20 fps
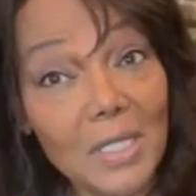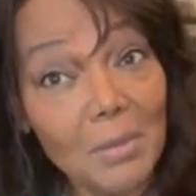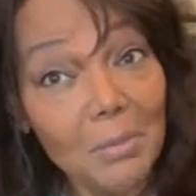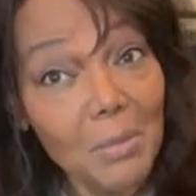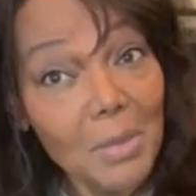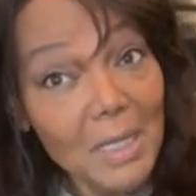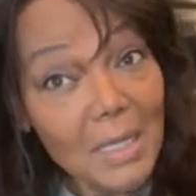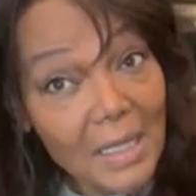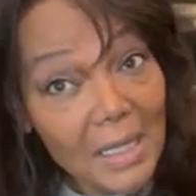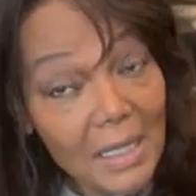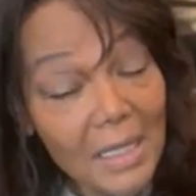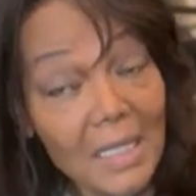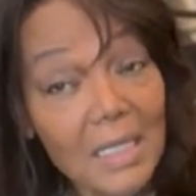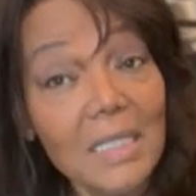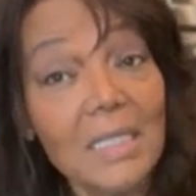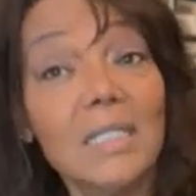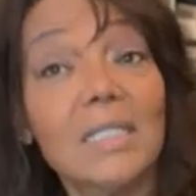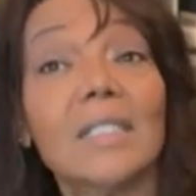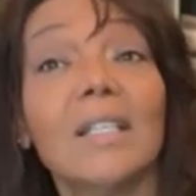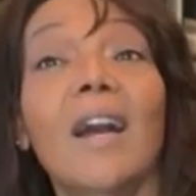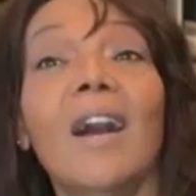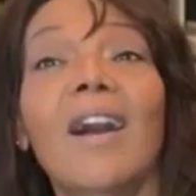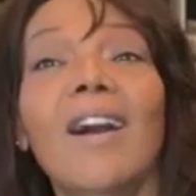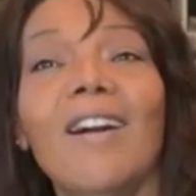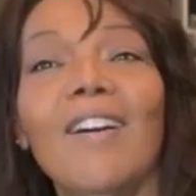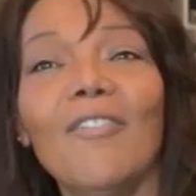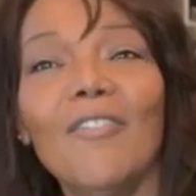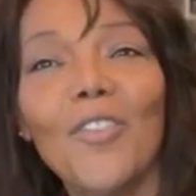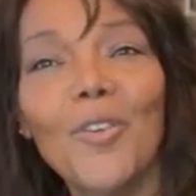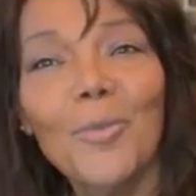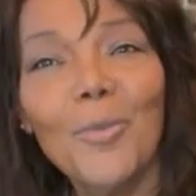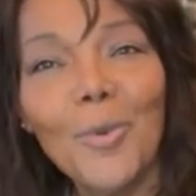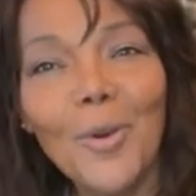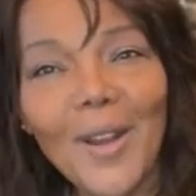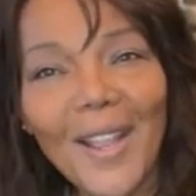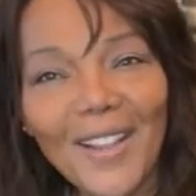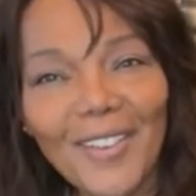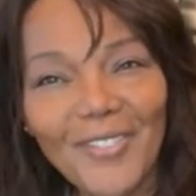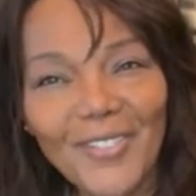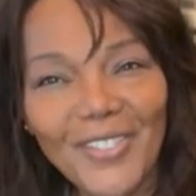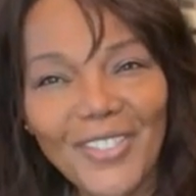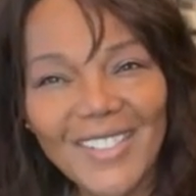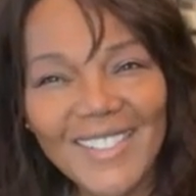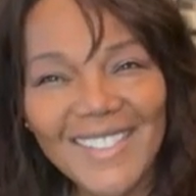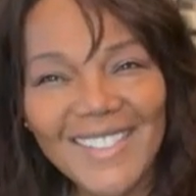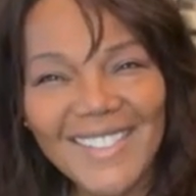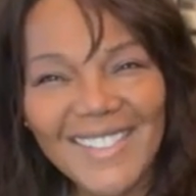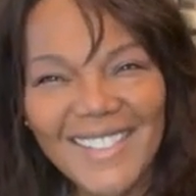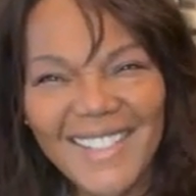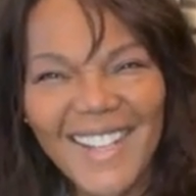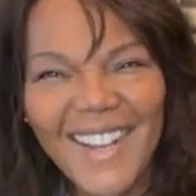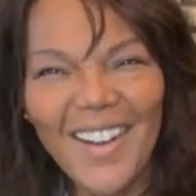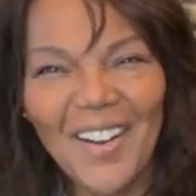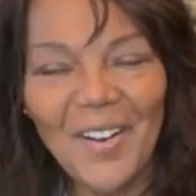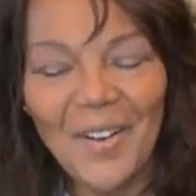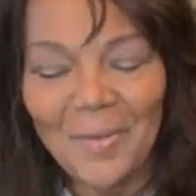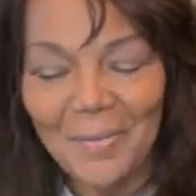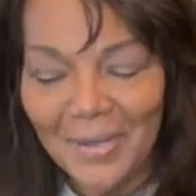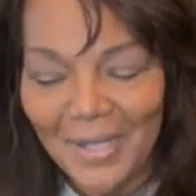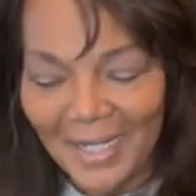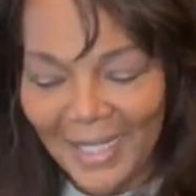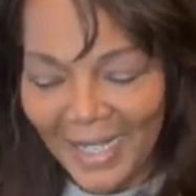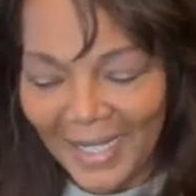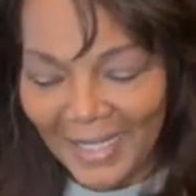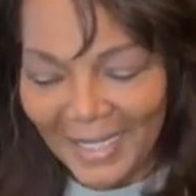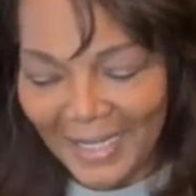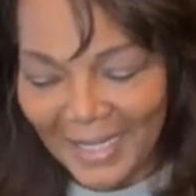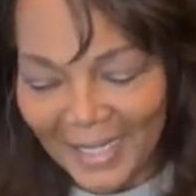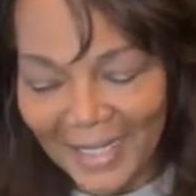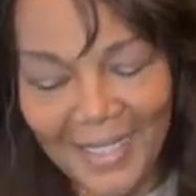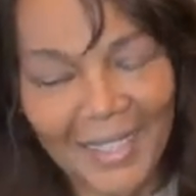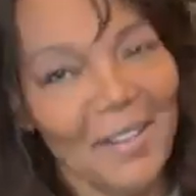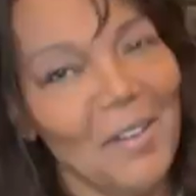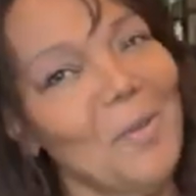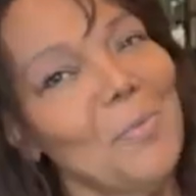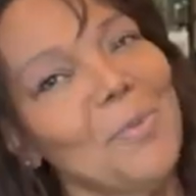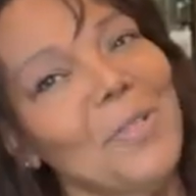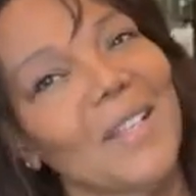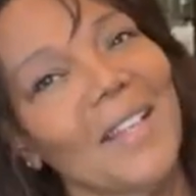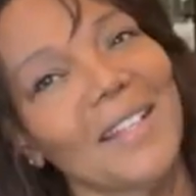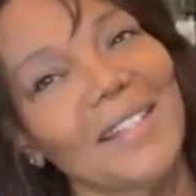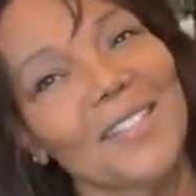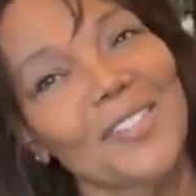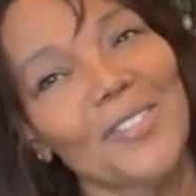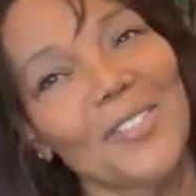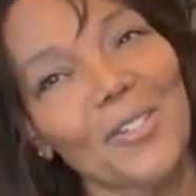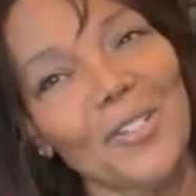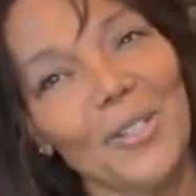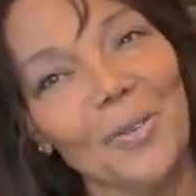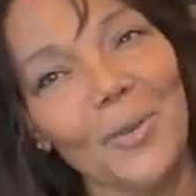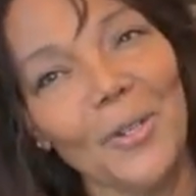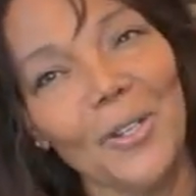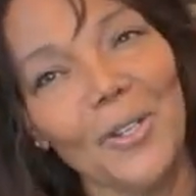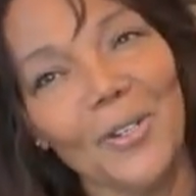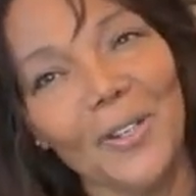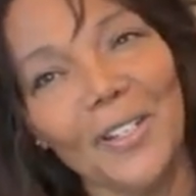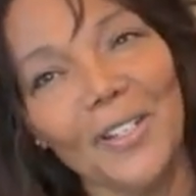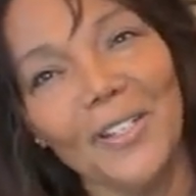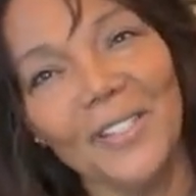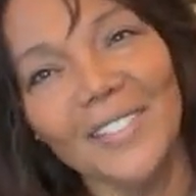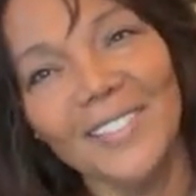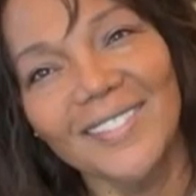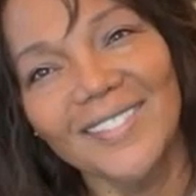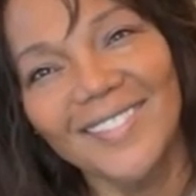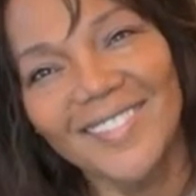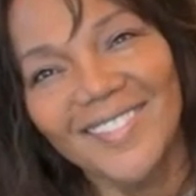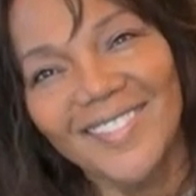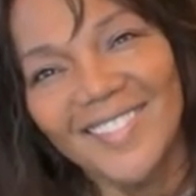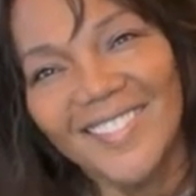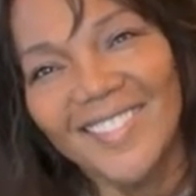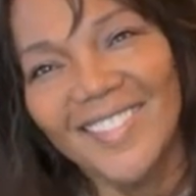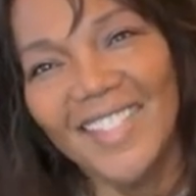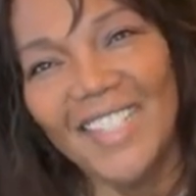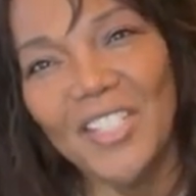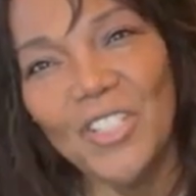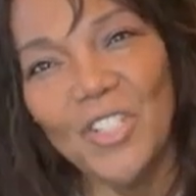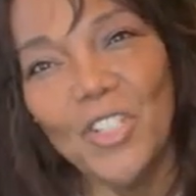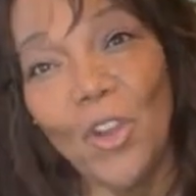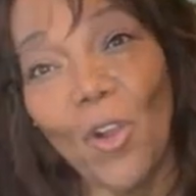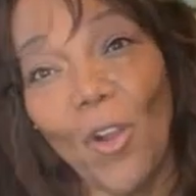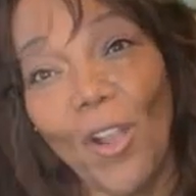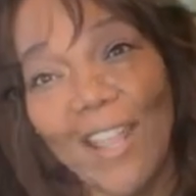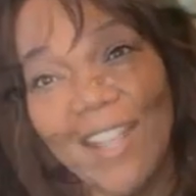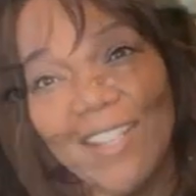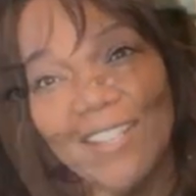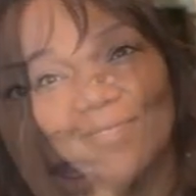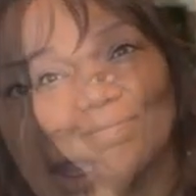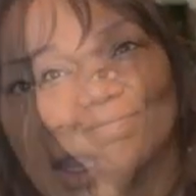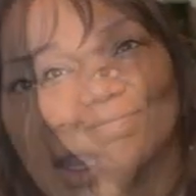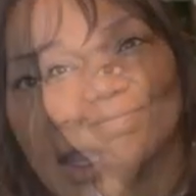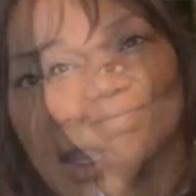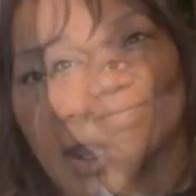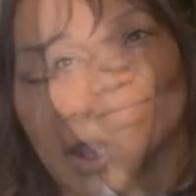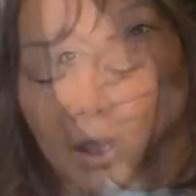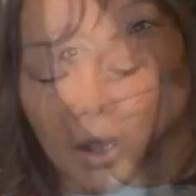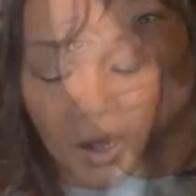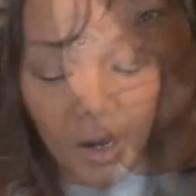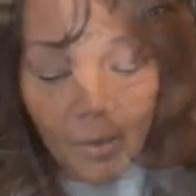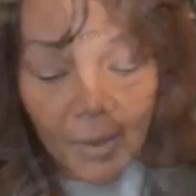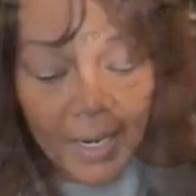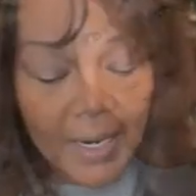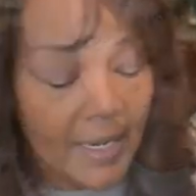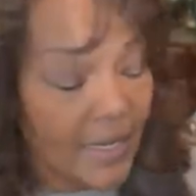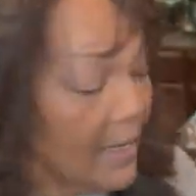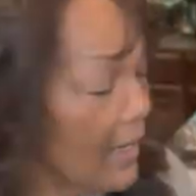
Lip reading: and biscuits for breakfast. I hope you like it, and I hope you like the journey we're going on. Enjoy. All right,